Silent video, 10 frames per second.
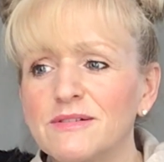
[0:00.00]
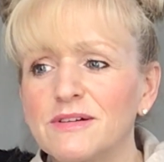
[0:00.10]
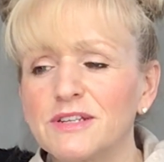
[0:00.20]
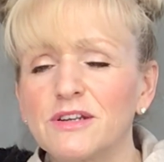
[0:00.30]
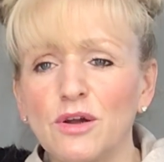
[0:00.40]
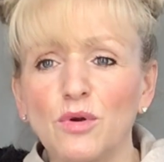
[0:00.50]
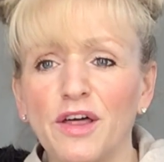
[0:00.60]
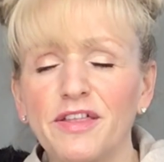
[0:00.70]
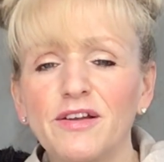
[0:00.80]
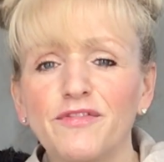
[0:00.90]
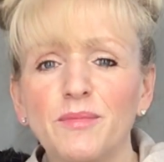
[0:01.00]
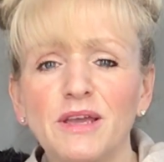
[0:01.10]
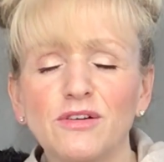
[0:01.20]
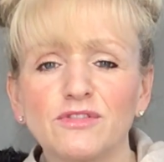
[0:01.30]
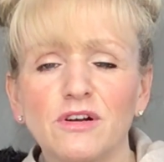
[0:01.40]
I don't know, I think for
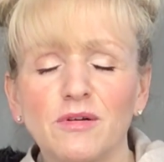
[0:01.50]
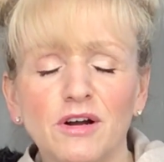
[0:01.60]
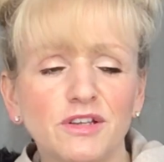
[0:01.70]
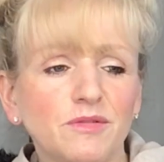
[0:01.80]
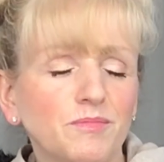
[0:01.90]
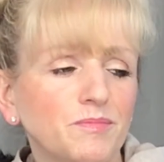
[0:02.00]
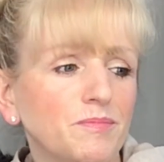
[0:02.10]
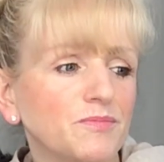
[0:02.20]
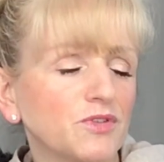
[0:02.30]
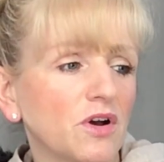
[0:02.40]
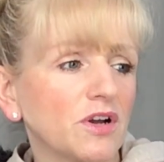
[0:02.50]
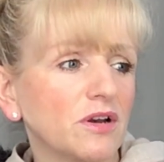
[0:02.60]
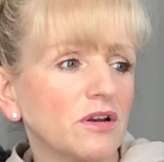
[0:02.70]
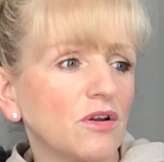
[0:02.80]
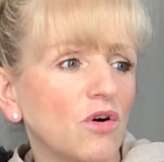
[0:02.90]
me, because I
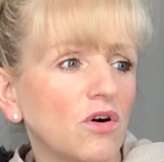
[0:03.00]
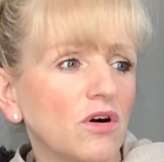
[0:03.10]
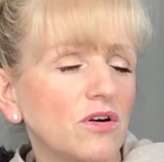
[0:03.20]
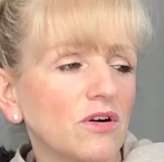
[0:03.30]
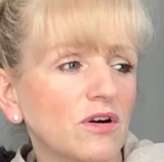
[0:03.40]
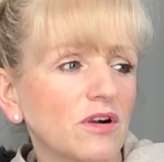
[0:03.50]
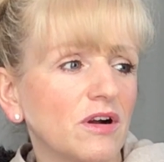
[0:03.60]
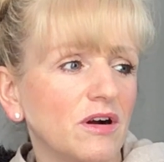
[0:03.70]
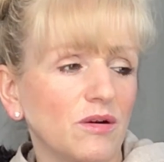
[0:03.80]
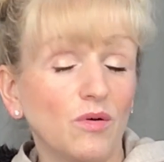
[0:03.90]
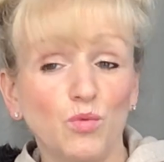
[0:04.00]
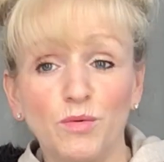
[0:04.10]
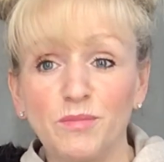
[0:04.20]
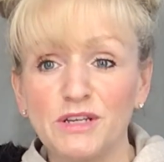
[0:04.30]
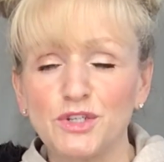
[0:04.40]
cycle a lot,
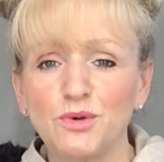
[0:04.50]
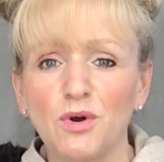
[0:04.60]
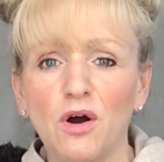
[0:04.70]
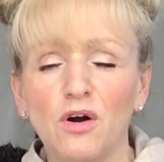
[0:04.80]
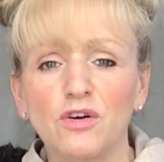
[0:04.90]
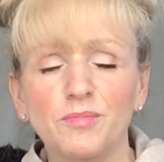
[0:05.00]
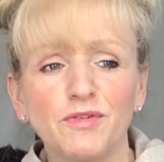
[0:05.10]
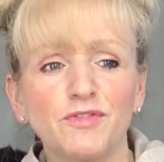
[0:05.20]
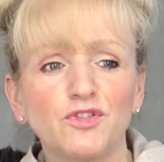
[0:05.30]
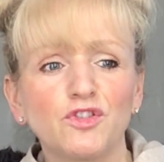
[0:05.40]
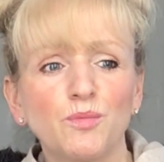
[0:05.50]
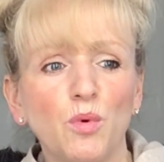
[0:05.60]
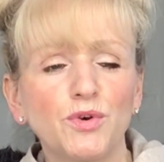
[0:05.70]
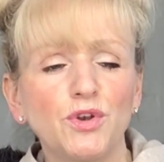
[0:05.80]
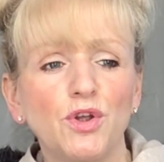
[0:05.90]
wouldn't be too hard, but for
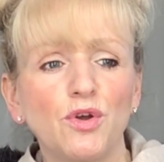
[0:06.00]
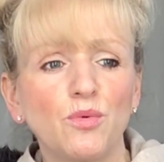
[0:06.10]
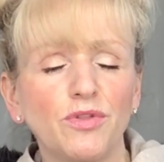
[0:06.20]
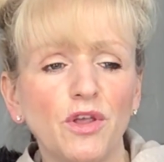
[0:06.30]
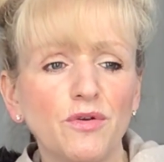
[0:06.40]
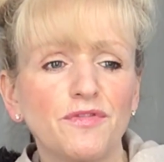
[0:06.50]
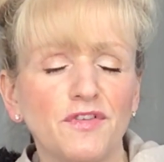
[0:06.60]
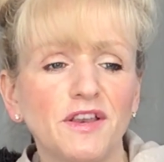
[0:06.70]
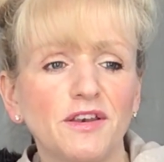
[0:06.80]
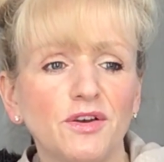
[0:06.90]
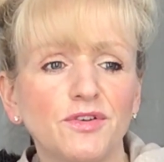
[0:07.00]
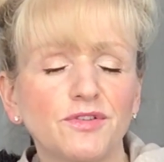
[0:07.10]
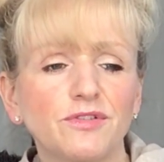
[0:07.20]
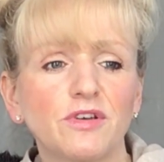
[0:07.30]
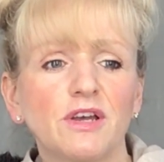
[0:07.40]
someone new with no
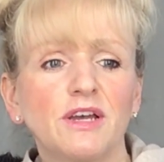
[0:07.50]
fitness,